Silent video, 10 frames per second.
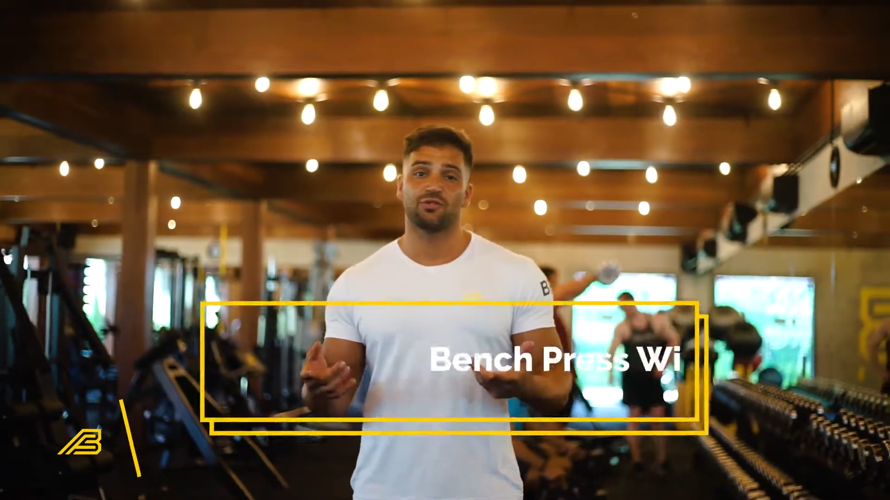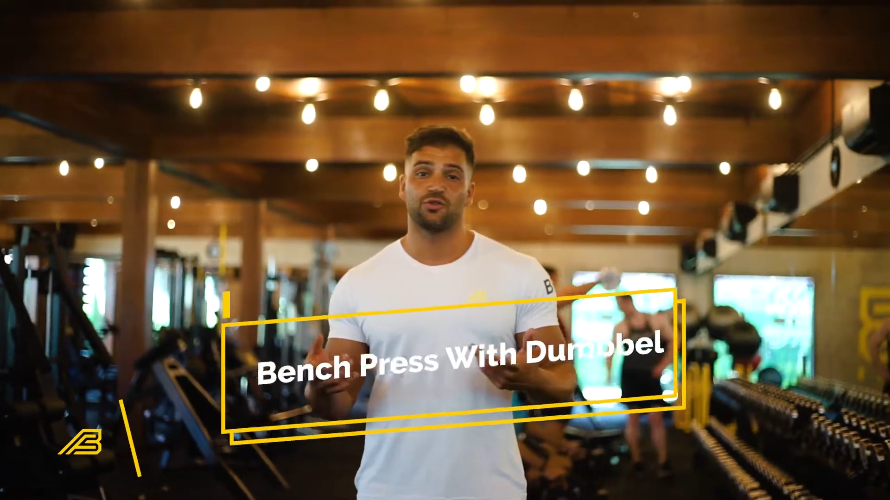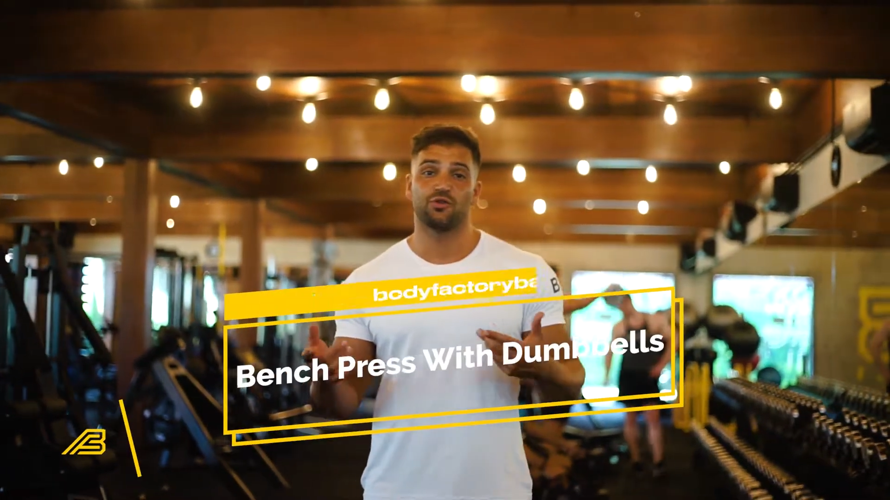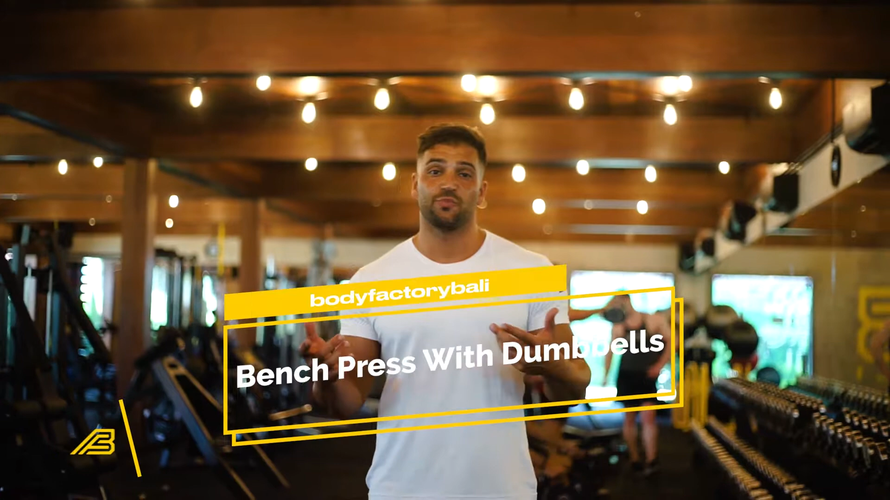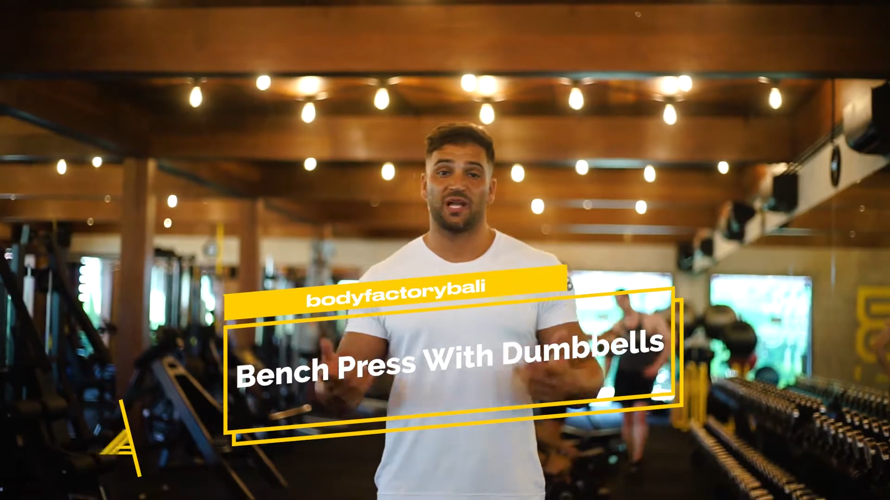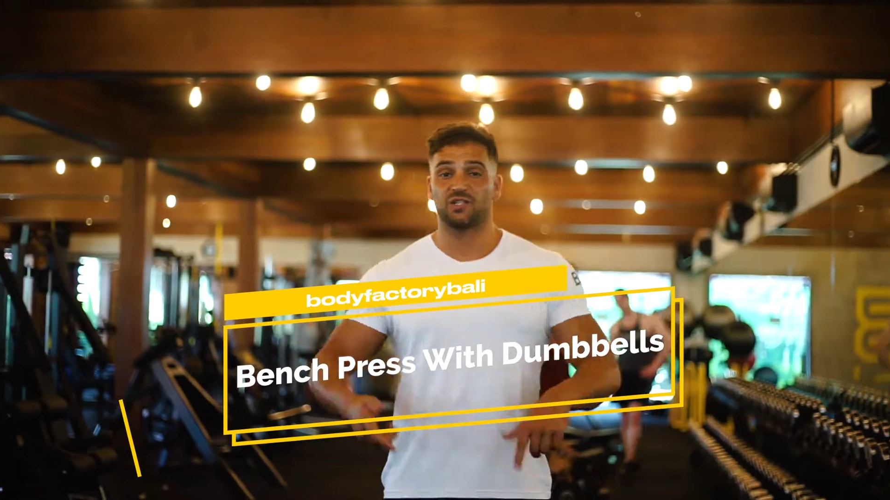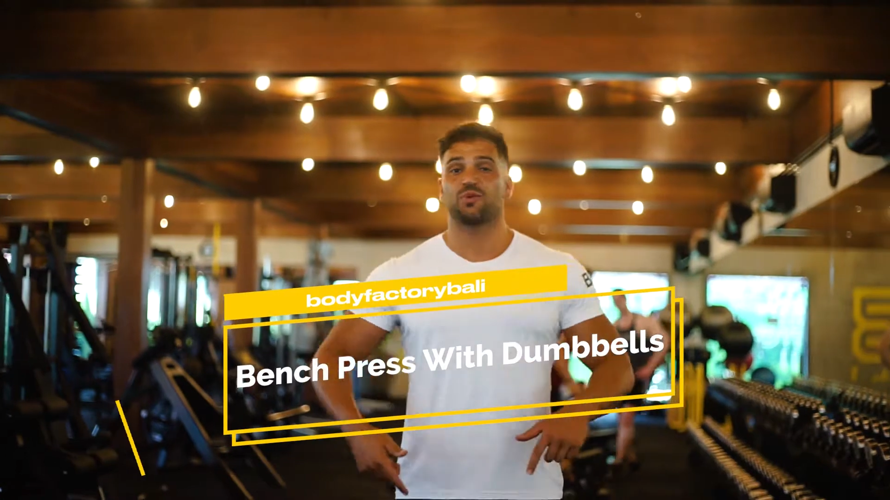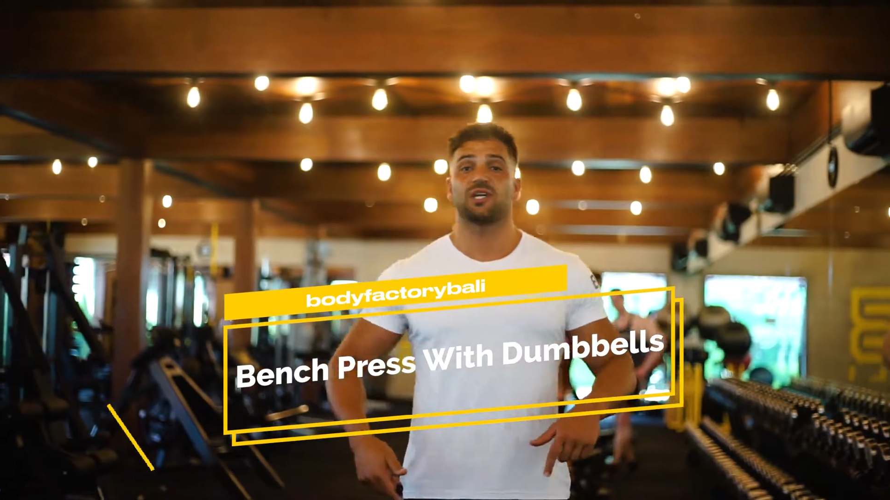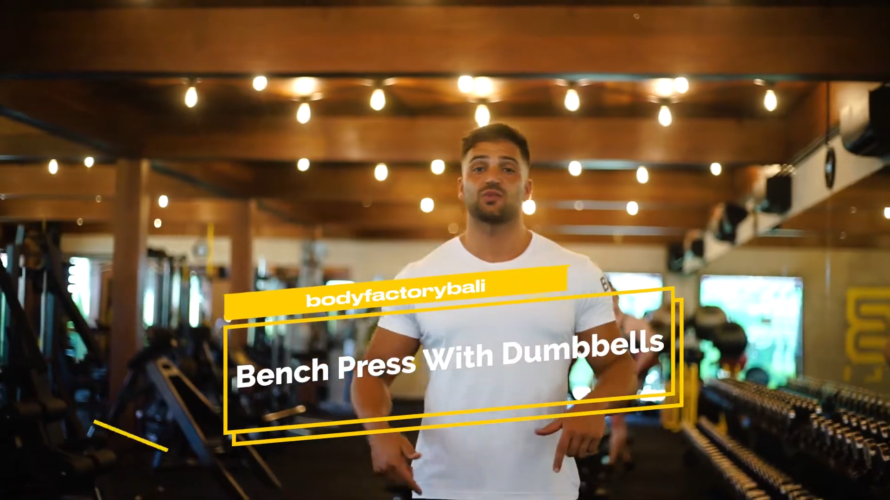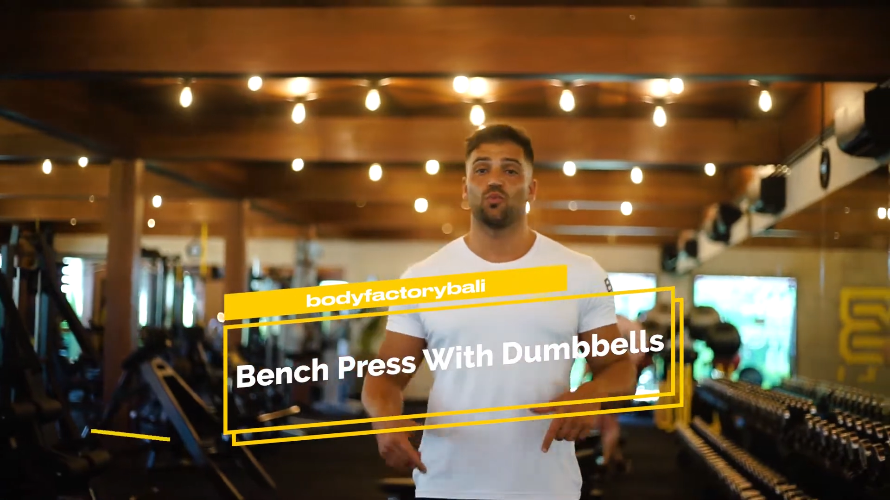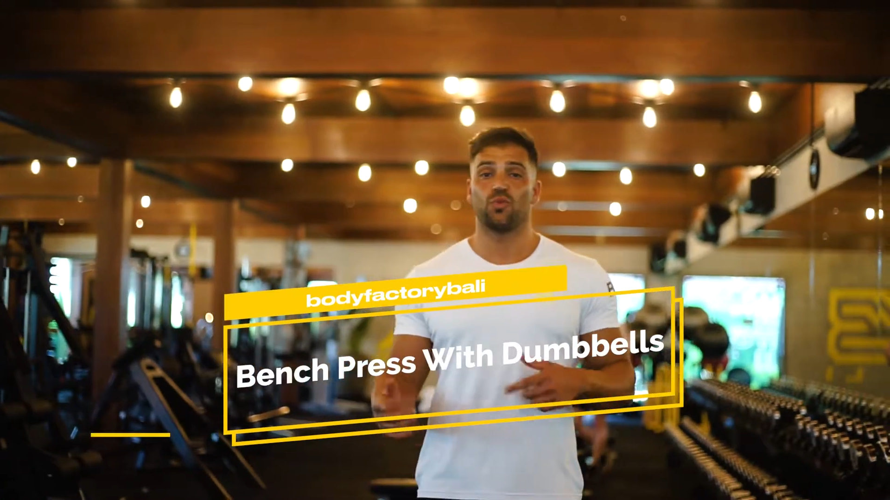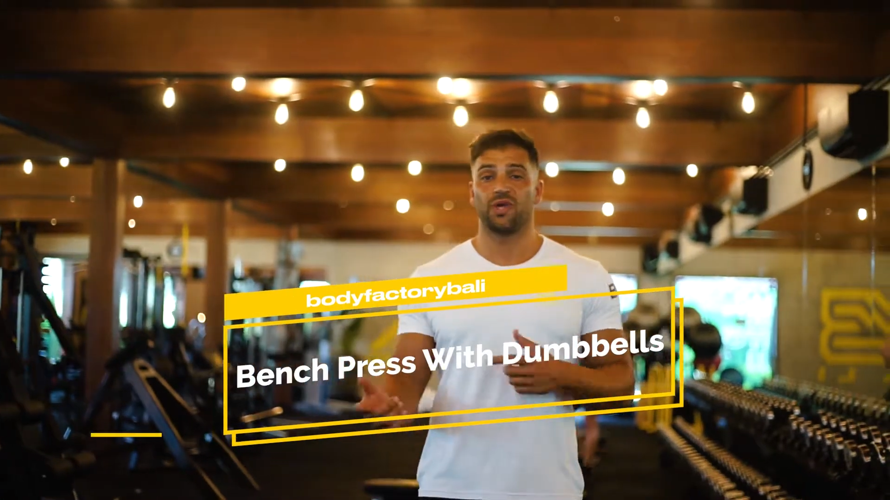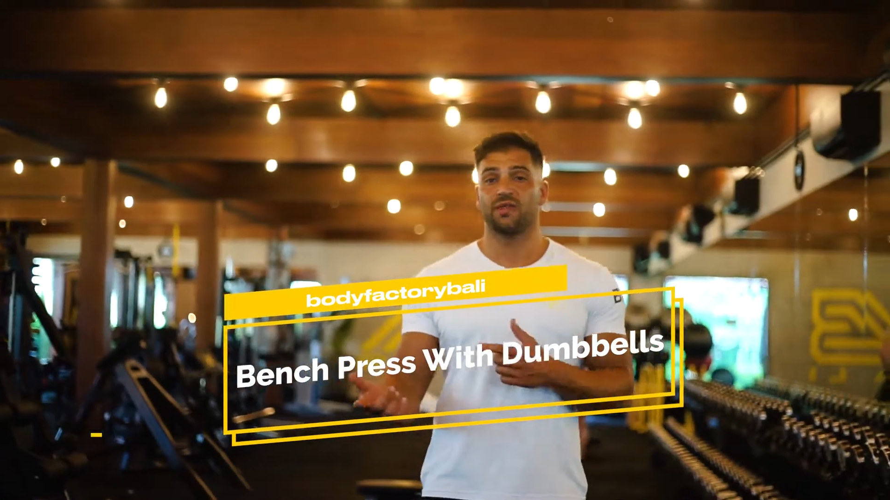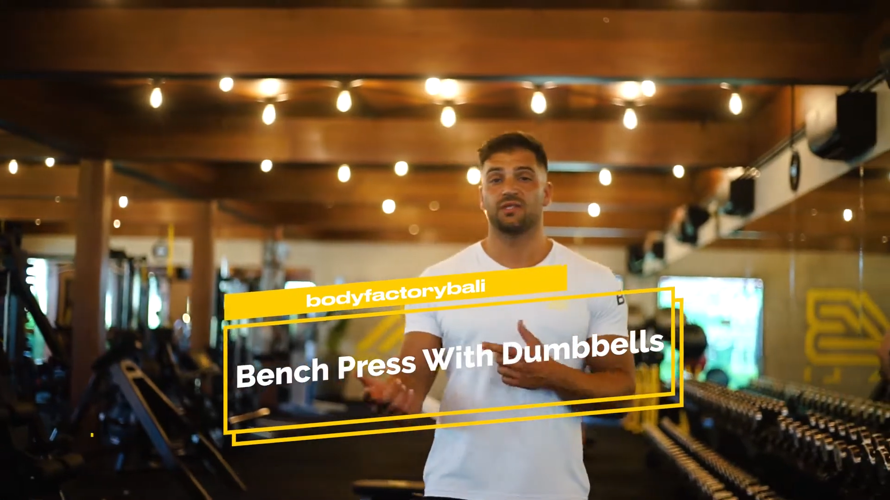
to bench press with